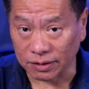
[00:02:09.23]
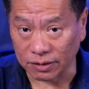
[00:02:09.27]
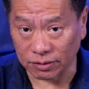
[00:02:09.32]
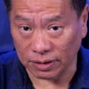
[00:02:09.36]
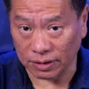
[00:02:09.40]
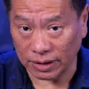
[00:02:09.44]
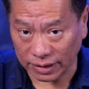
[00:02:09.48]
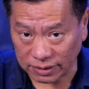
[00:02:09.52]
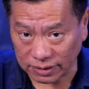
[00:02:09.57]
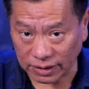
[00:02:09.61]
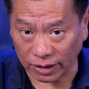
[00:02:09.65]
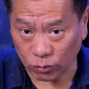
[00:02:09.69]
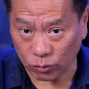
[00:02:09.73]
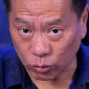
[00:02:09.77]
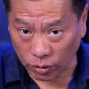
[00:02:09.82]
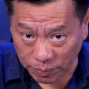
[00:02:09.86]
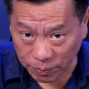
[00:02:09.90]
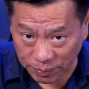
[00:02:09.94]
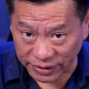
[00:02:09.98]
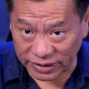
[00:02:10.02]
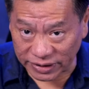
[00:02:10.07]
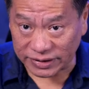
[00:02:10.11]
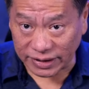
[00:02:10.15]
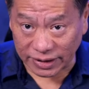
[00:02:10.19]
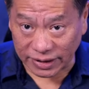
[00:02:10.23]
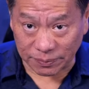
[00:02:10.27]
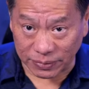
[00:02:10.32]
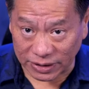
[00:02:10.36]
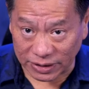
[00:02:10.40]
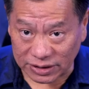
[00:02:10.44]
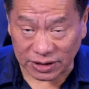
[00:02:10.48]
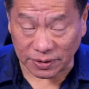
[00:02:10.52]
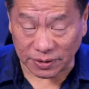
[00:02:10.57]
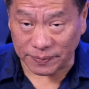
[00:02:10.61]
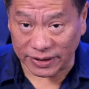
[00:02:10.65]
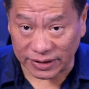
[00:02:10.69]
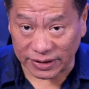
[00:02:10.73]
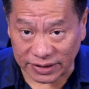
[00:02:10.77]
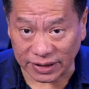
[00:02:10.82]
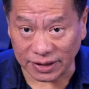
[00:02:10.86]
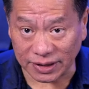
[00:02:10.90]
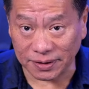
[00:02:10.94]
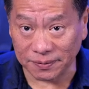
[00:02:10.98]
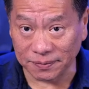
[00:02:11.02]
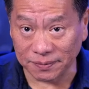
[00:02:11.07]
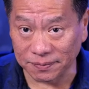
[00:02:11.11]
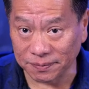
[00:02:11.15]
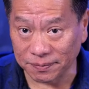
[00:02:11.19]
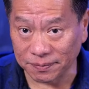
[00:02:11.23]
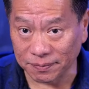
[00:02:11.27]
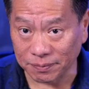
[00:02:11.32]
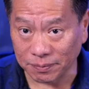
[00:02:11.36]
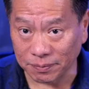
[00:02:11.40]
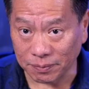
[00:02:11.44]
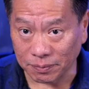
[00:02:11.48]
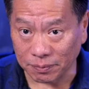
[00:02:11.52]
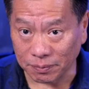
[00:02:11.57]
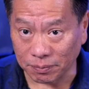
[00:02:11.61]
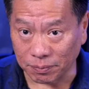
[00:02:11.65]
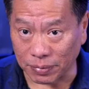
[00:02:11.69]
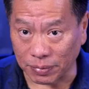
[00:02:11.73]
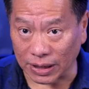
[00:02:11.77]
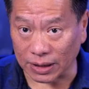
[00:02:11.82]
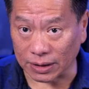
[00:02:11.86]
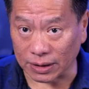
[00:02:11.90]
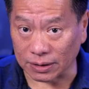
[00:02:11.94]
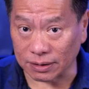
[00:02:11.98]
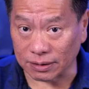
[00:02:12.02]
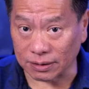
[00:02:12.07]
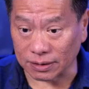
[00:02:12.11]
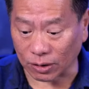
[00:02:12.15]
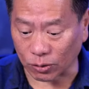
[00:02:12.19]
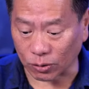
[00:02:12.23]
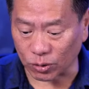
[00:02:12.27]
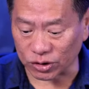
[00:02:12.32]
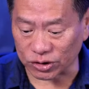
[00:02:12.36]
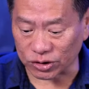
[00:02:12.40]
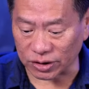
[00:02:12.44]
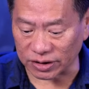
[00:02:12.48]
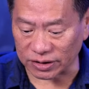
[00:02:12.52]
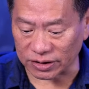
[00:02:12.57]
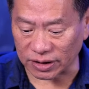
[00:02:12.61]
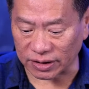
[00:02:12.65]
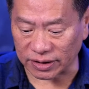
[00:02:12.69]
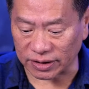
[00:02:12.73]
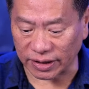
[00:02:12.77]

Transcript: You know, like we're busy, but the question is,